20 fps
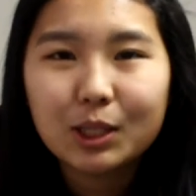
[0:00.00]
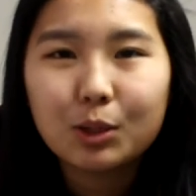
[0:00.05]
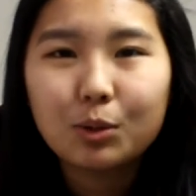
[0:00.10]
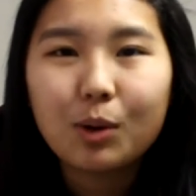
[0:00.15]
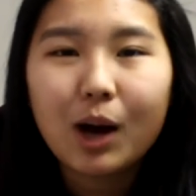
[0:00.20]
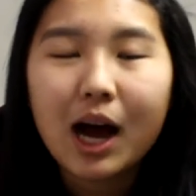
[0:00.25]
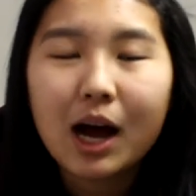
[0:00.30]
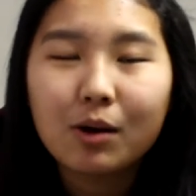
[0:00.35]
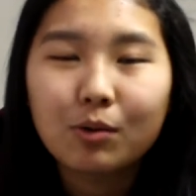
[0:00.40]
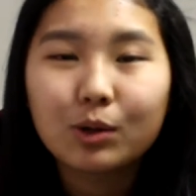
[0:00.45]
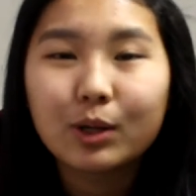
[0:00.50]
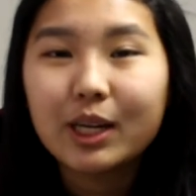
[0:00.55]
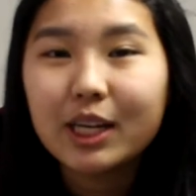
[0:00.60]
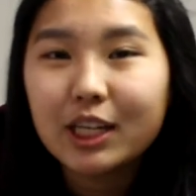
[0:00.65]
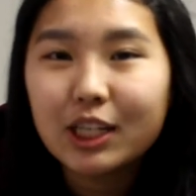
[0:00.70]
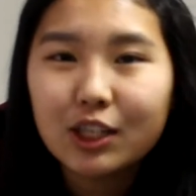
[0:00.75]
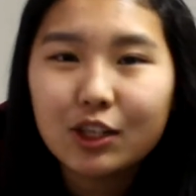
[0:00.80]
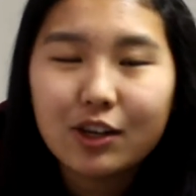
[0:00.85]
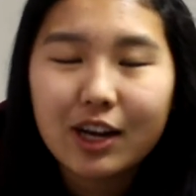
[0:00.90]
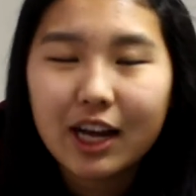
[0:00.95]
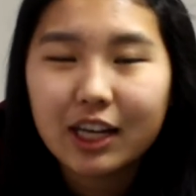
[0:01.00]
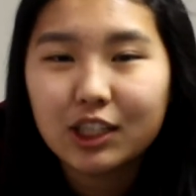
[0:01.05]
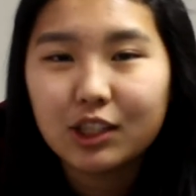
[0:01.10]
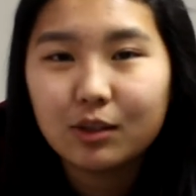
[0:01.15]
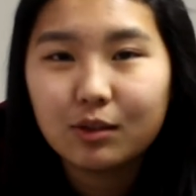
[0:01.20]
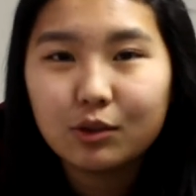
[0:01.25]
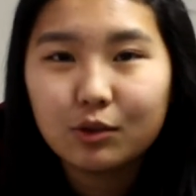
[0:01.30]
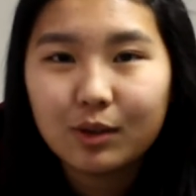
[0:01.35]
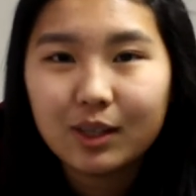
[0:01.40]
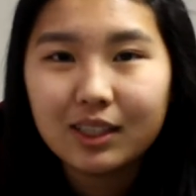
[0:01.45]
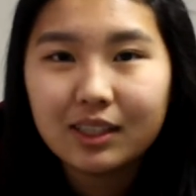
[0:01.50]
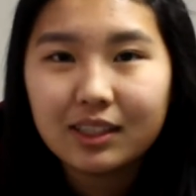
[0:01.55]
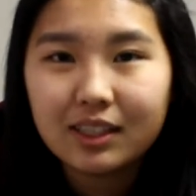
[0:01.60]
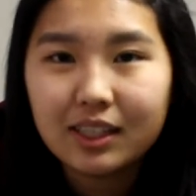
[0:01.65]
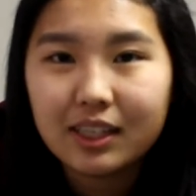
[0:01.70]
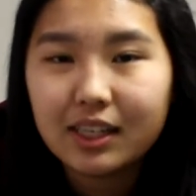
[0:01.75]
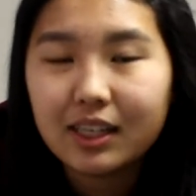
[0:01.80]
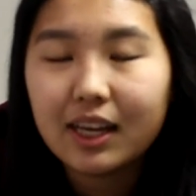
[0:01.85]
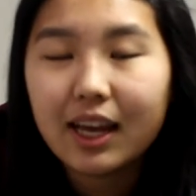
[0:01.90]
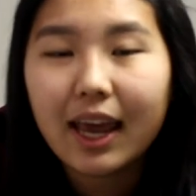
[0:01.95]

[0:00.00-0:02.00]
to our International Trustee,